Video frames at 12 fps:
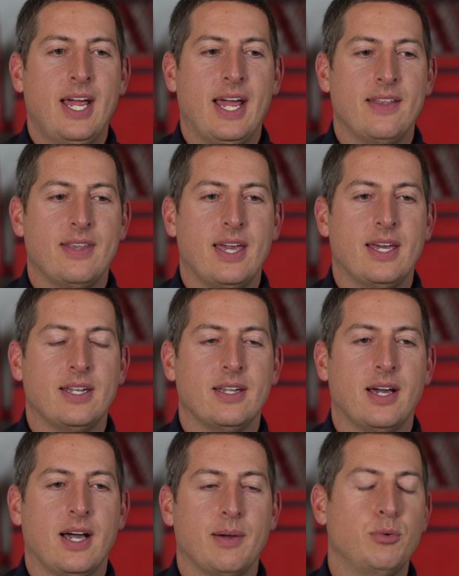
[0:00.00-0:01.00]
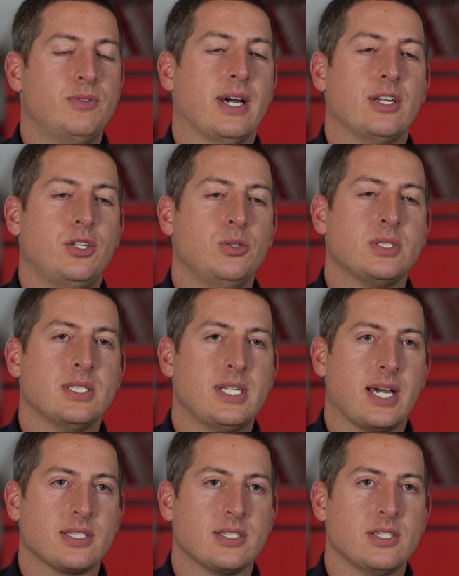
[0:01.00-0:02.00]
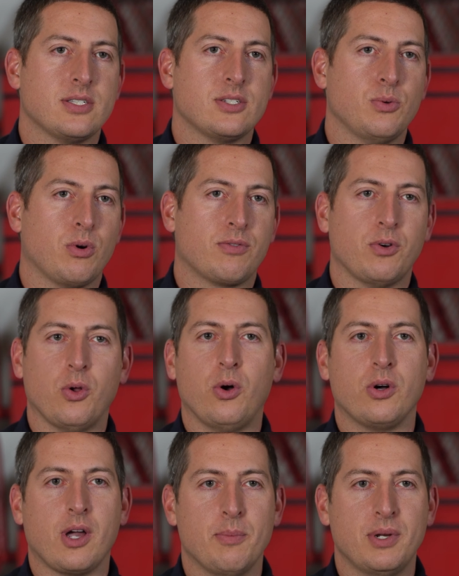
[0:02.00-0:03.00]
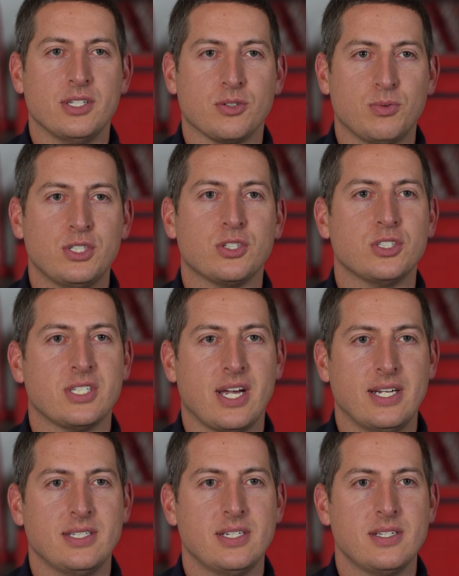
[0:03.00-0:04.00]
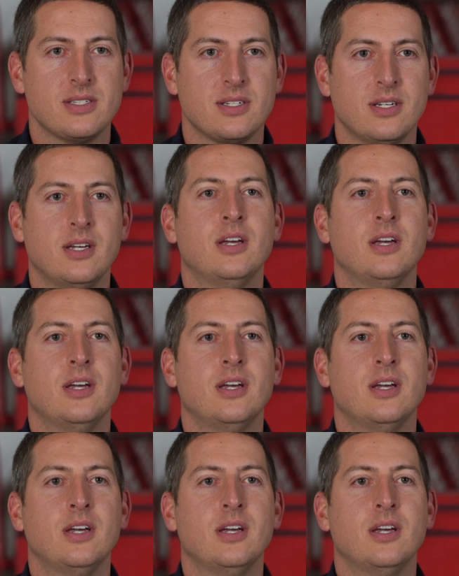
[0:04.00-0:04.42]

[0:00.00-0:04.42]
And then I moved down to Houston, Texas to work for an oil company as a research scientist.